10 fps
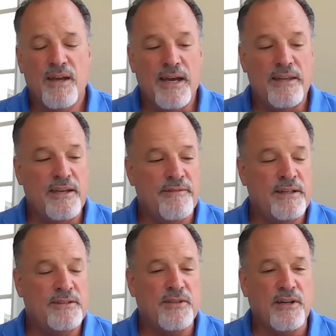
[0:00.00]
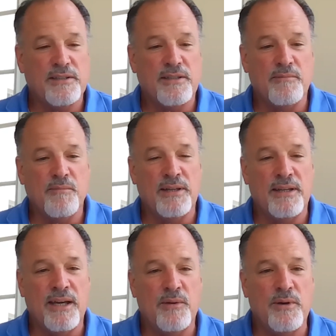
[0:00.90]
Yeah, the event starts on
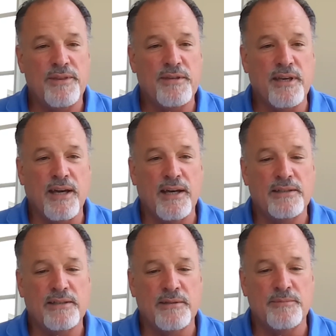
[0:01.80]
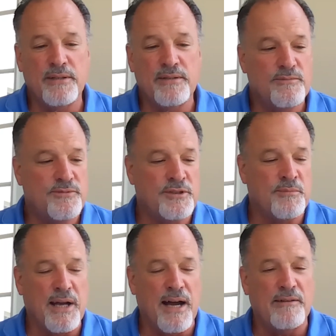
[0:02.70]
Monday with
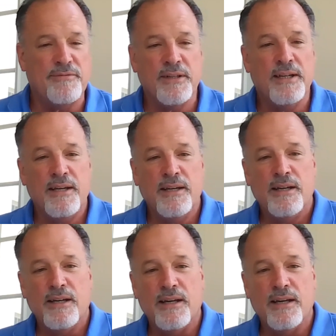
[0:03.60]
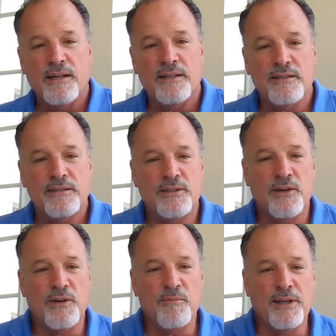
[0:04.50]
some golf
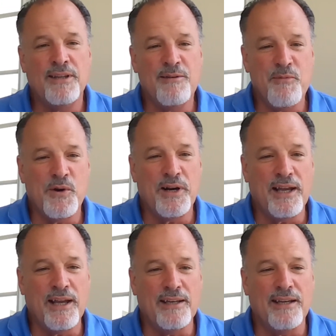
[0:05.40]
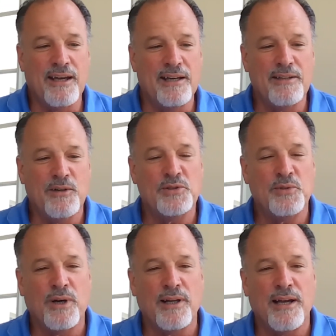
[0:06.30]
during Monday morning, and those
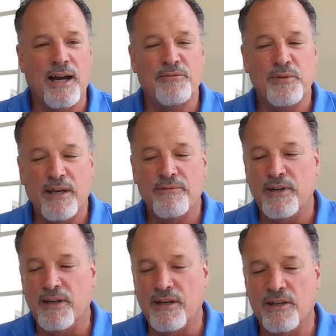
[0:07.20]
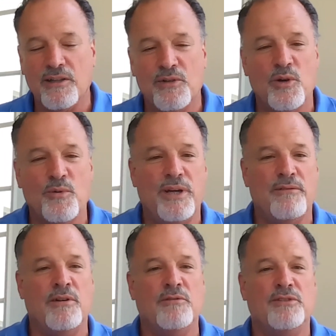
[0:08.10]
who want to golf, we have a good group. We
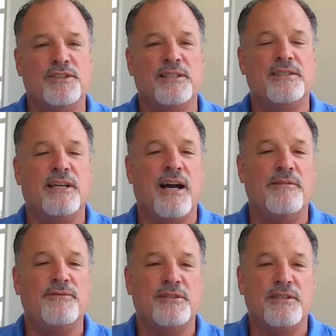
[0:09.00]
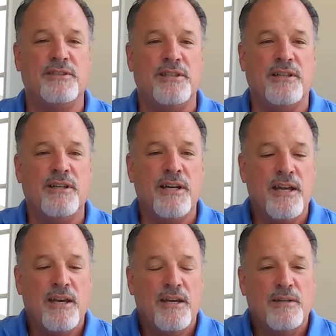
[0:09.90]
have over 60 golfers this year,
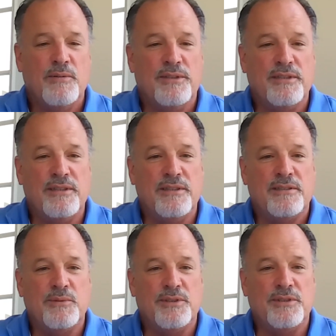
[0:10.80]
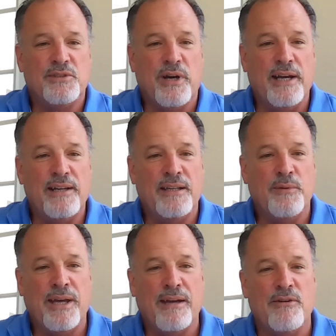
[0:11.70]
which is great. And then
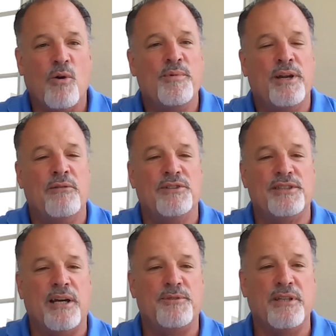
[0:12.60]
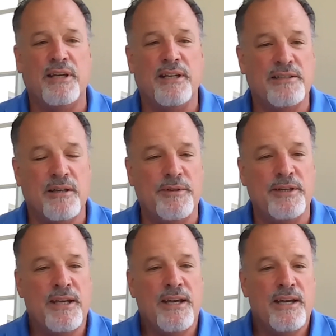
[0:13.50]
we have our opening reception and exhibit